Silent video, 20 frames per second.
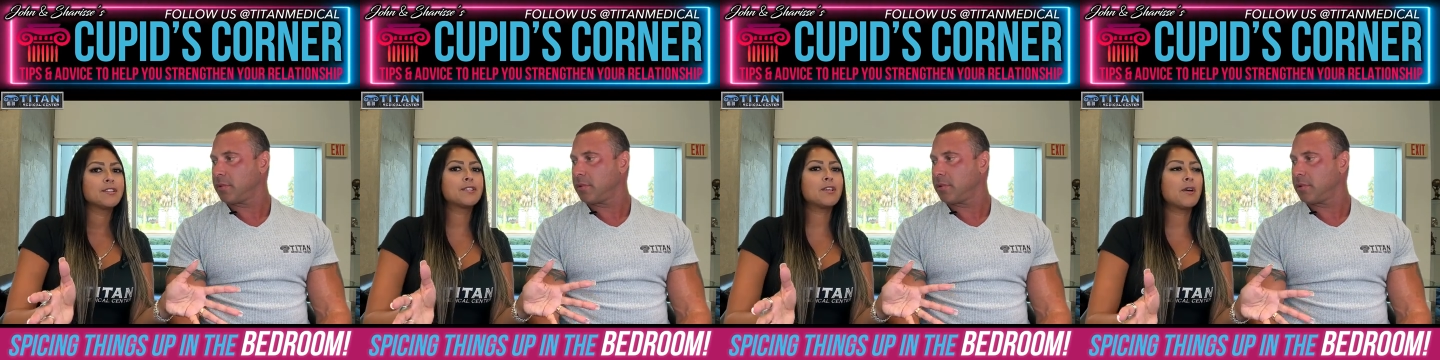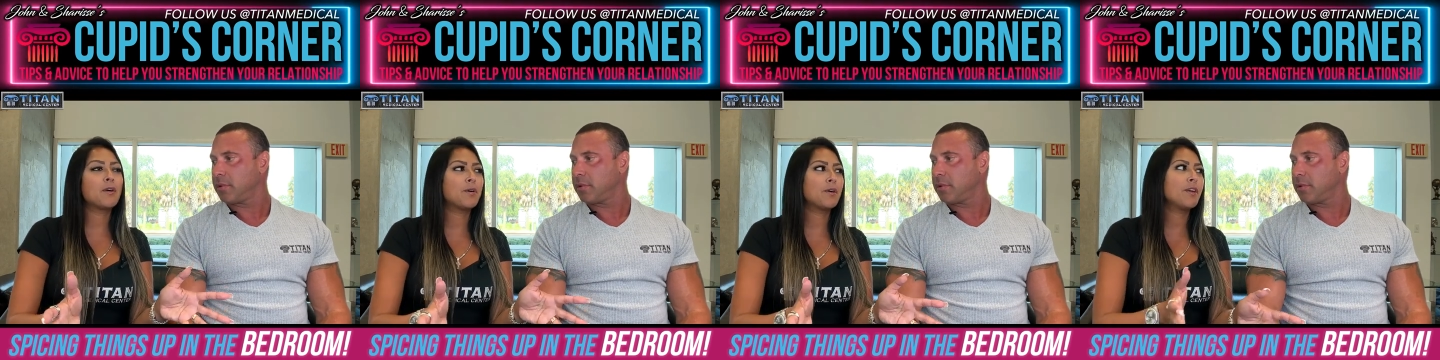
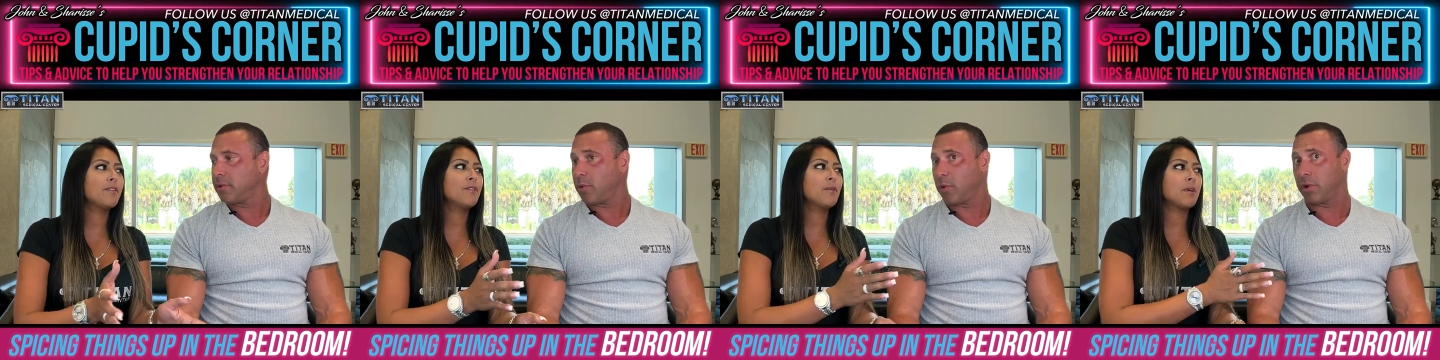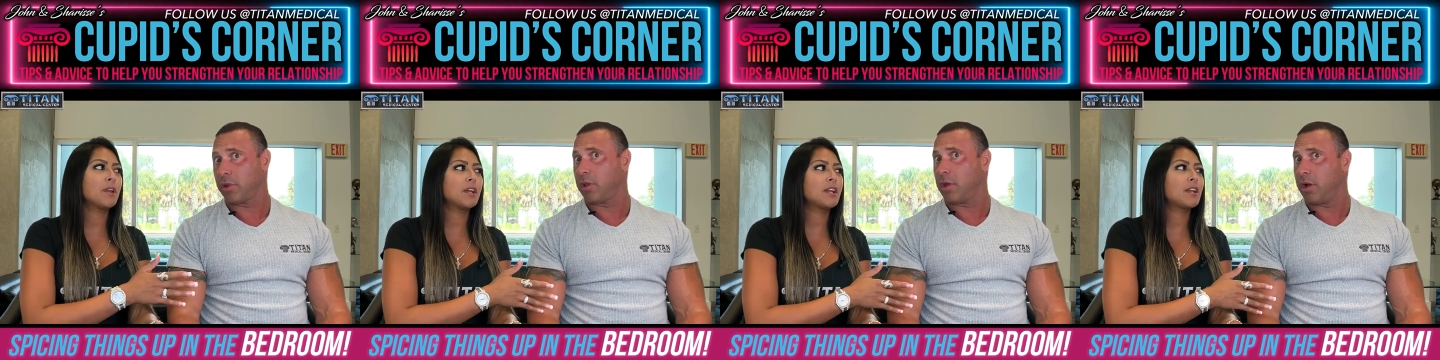Speaker 1: So or
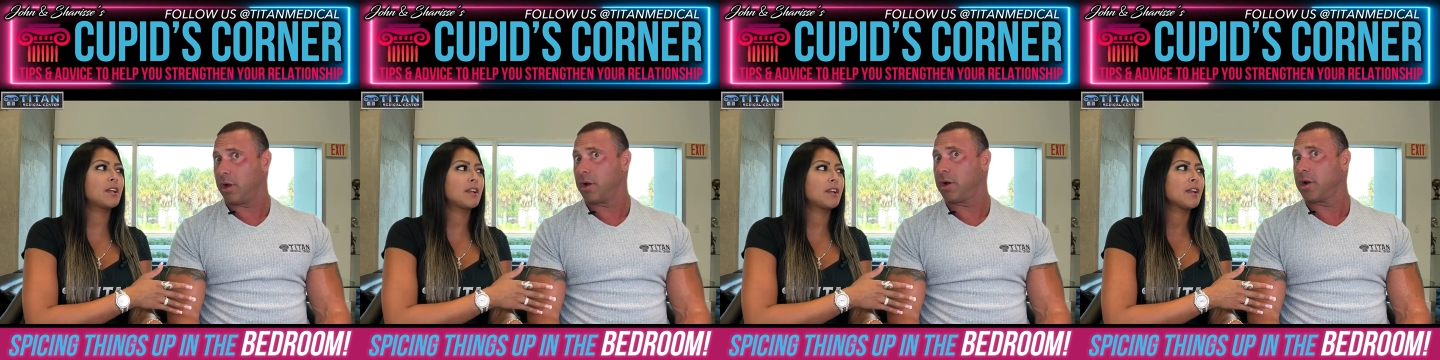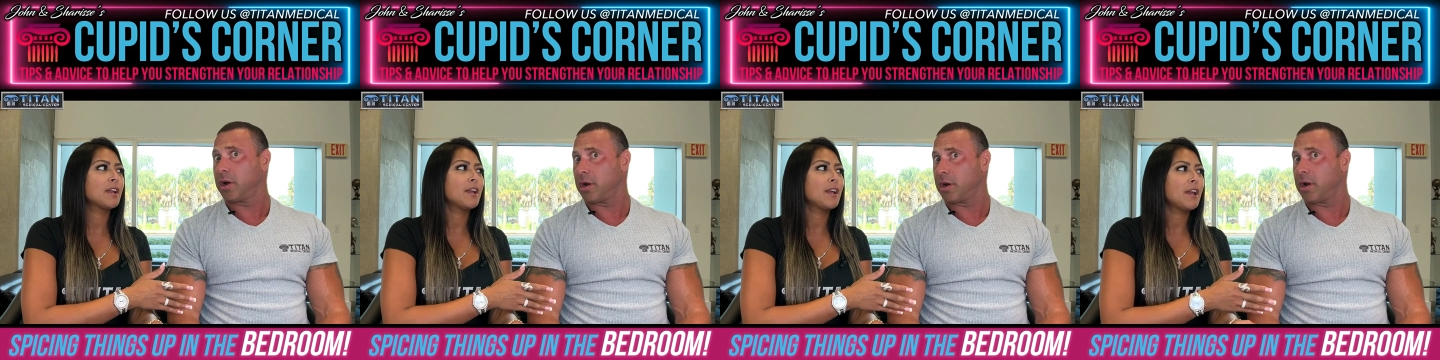wanna,
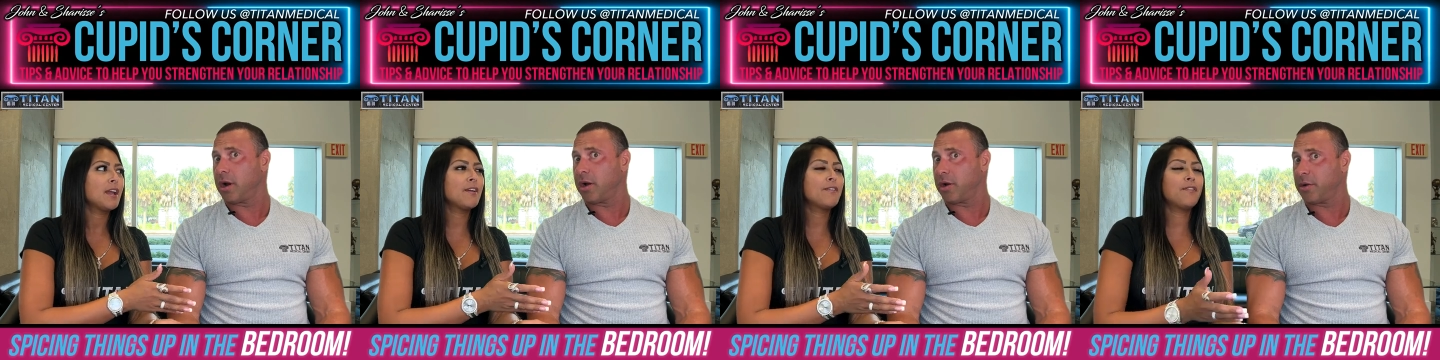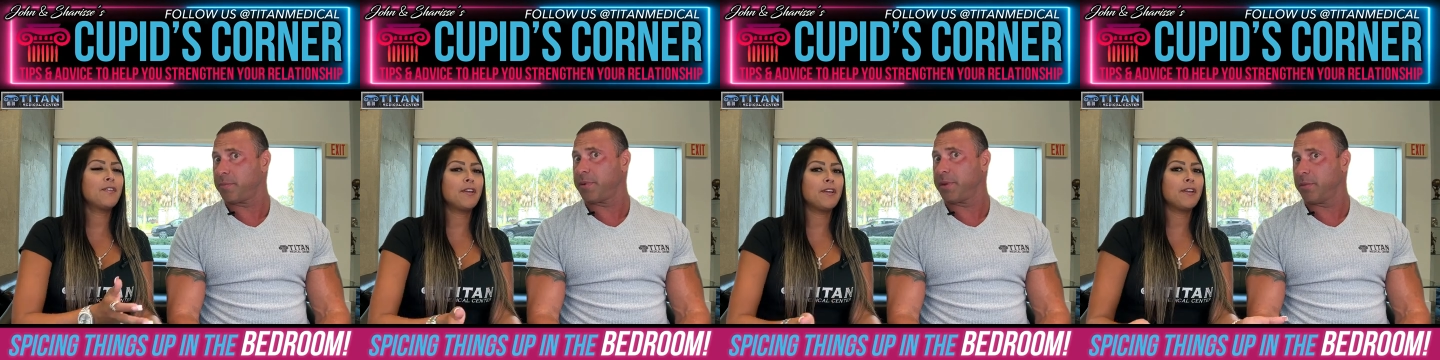longer.
Speaker 2: I
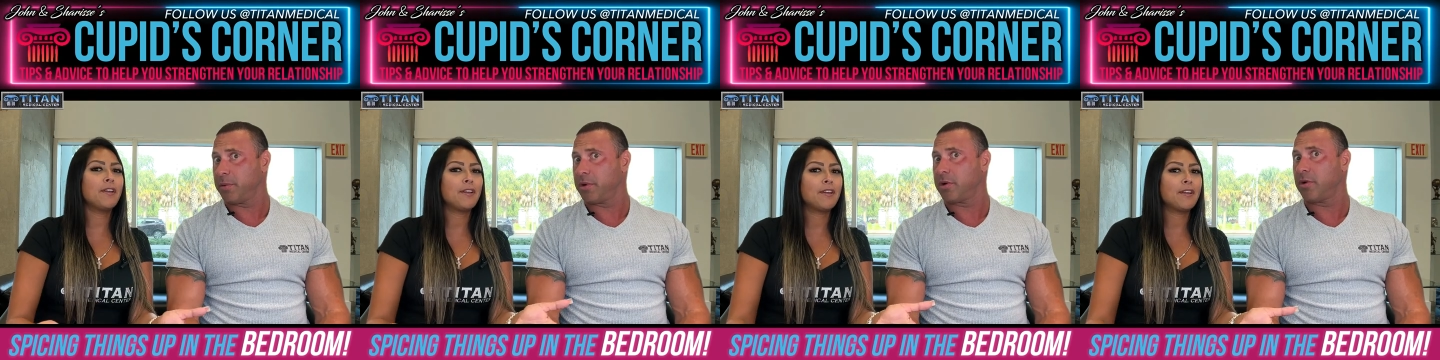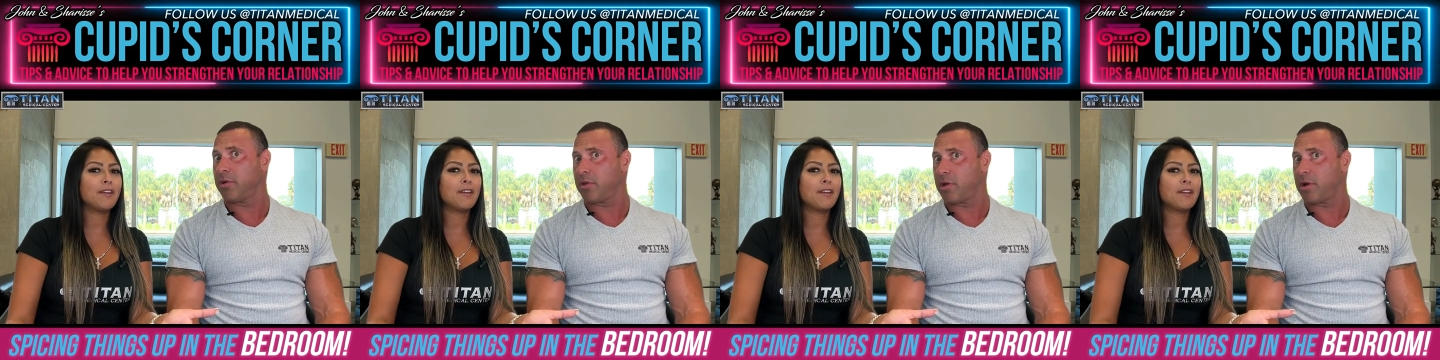heard you,
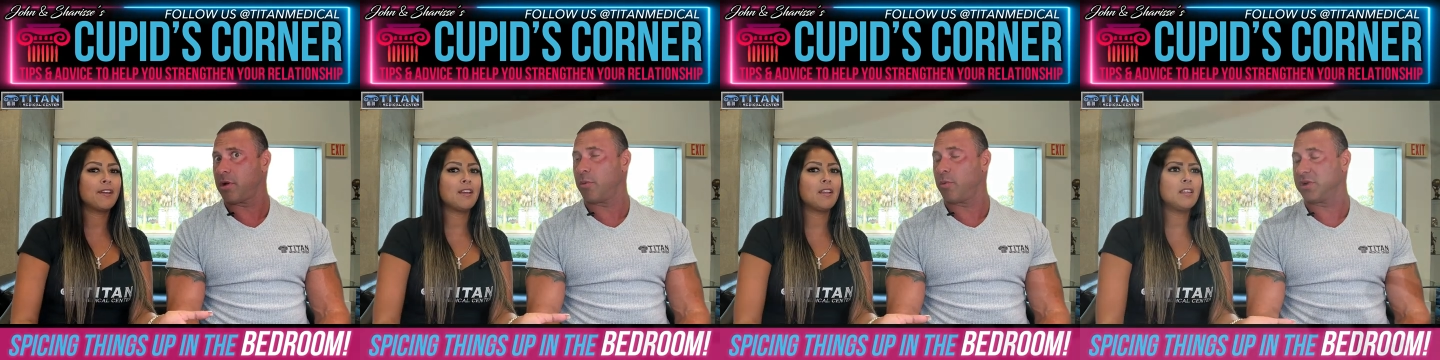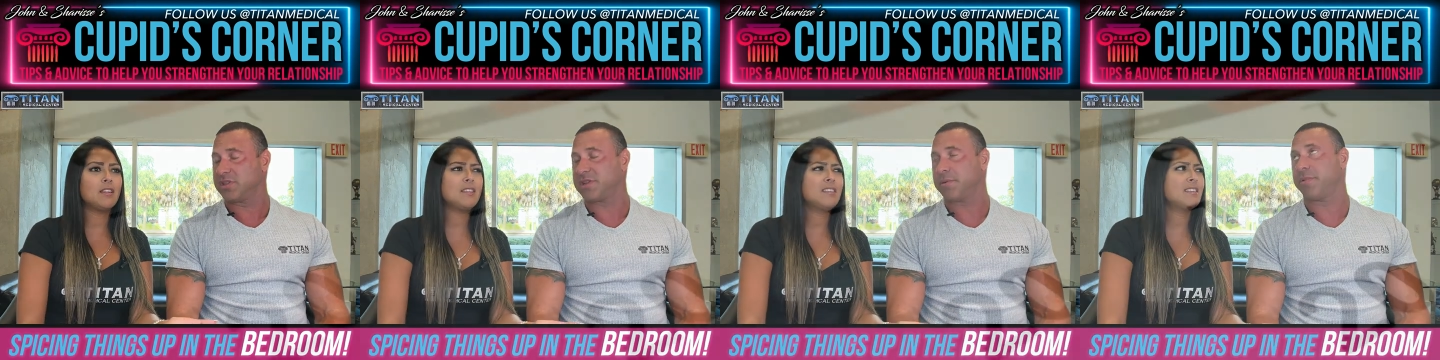people go on
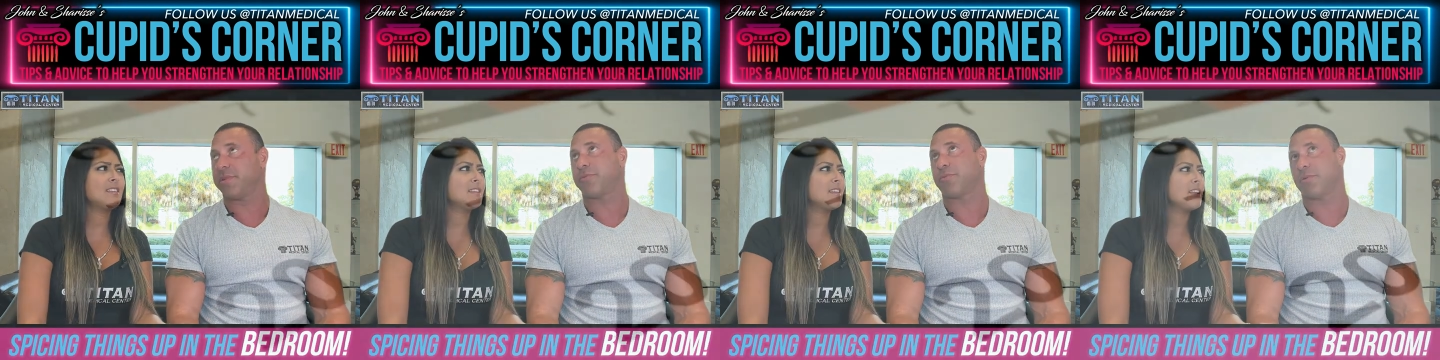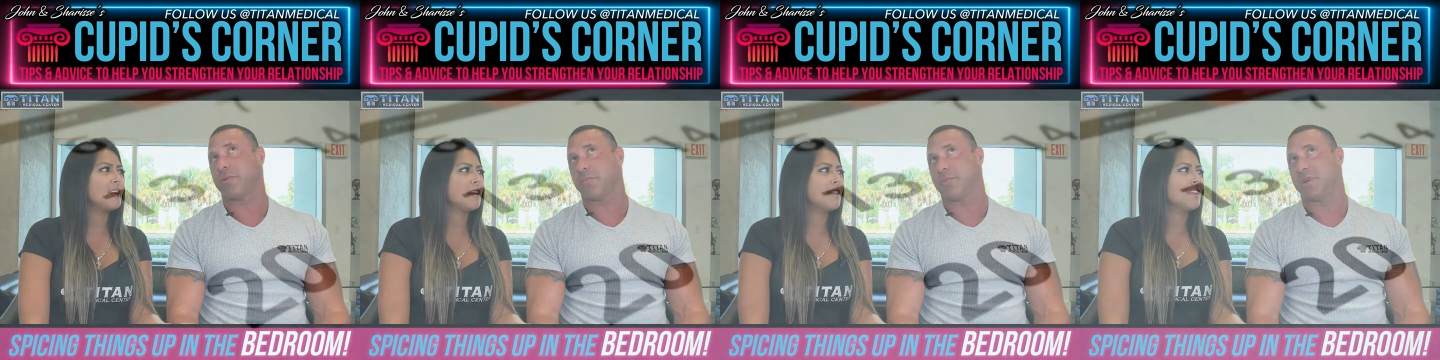oh, once every
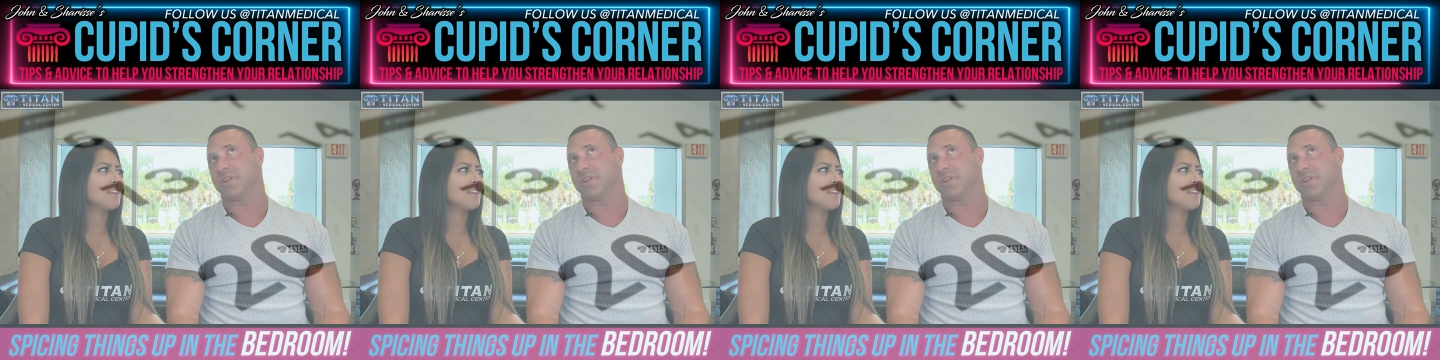three